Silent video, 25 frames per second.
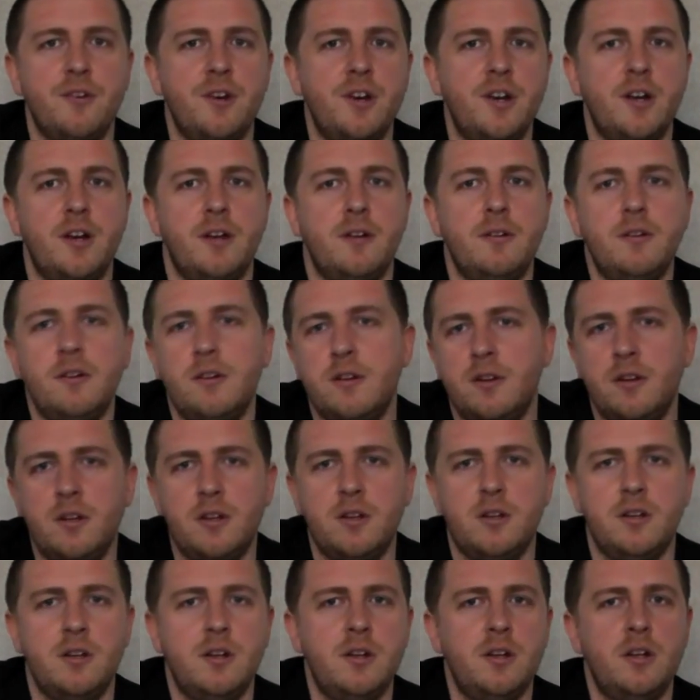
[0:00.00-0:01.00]
and
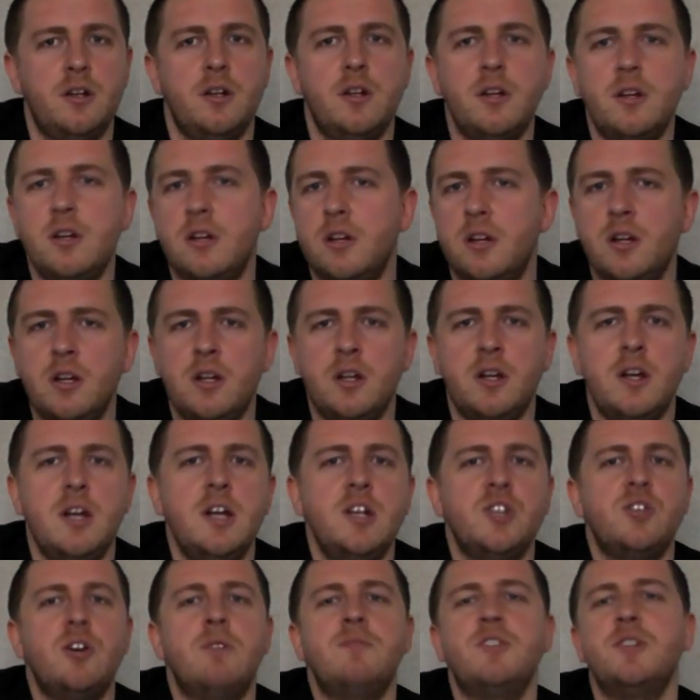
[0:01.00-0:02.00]
3.
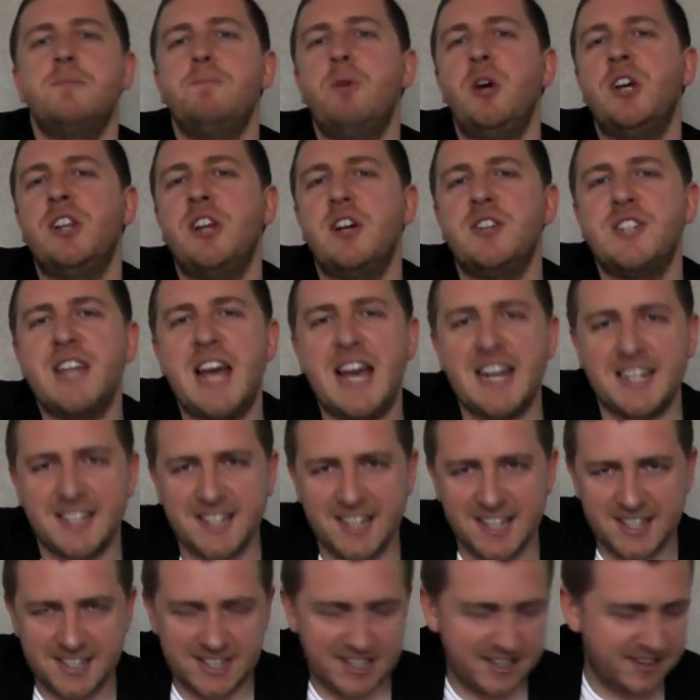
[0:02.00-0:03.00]

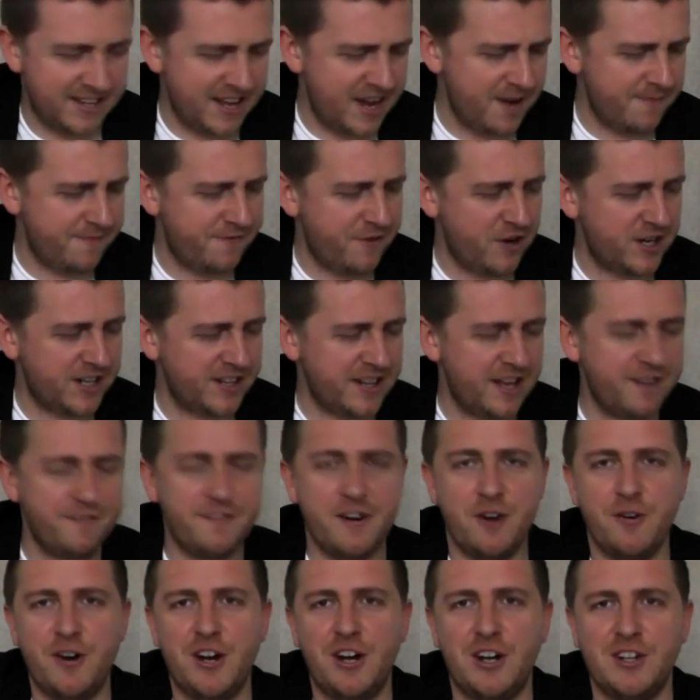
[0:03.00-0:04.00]
accents in there. I'm finding that
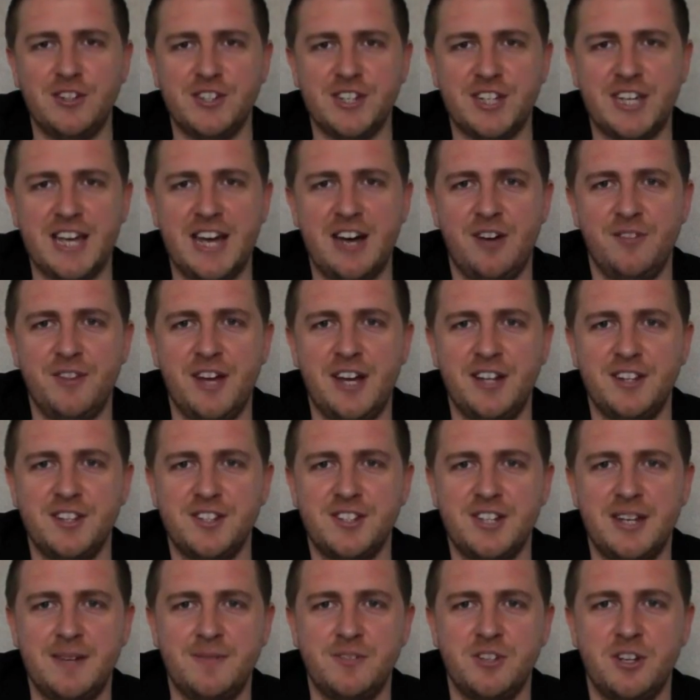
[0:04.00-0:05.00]
very hard to count that at the
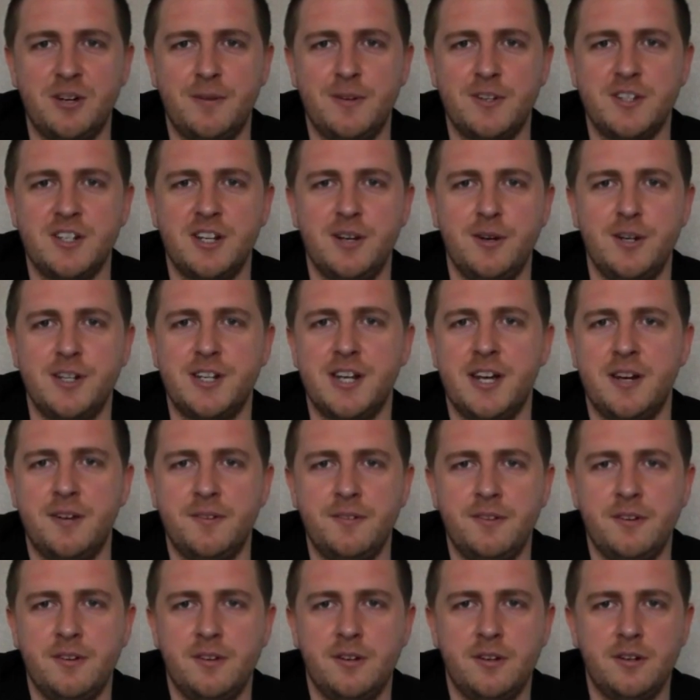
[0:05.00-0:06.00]
same time. I'll slow it down.